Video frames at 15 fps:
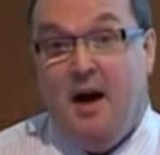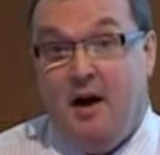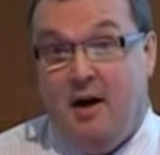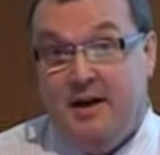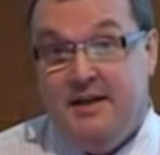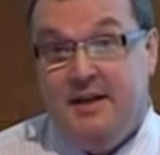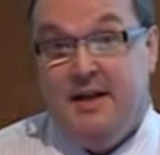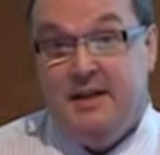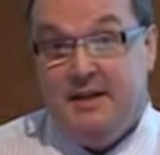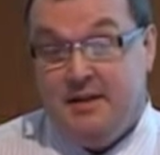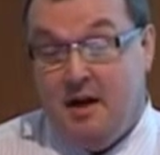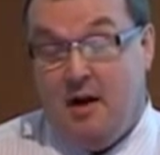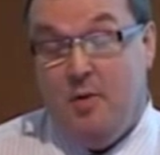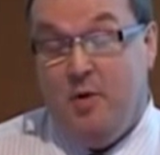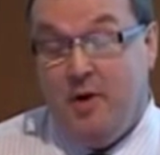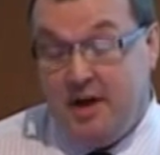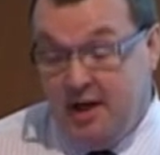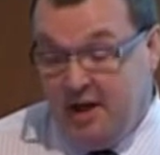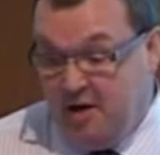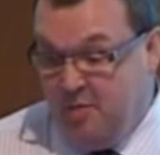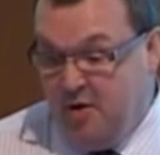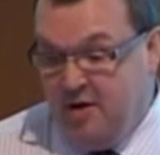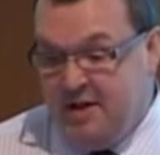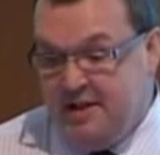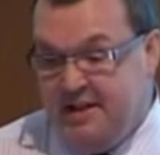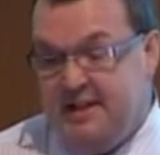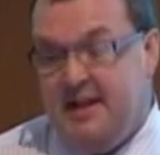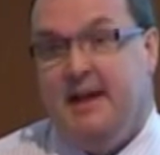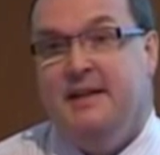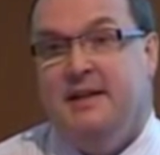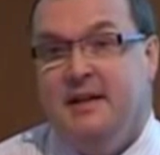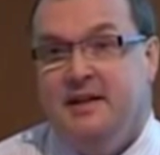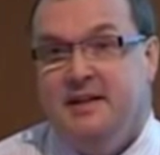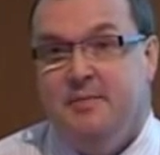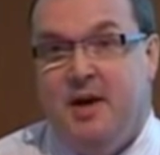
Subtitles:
ideas, I work in community settings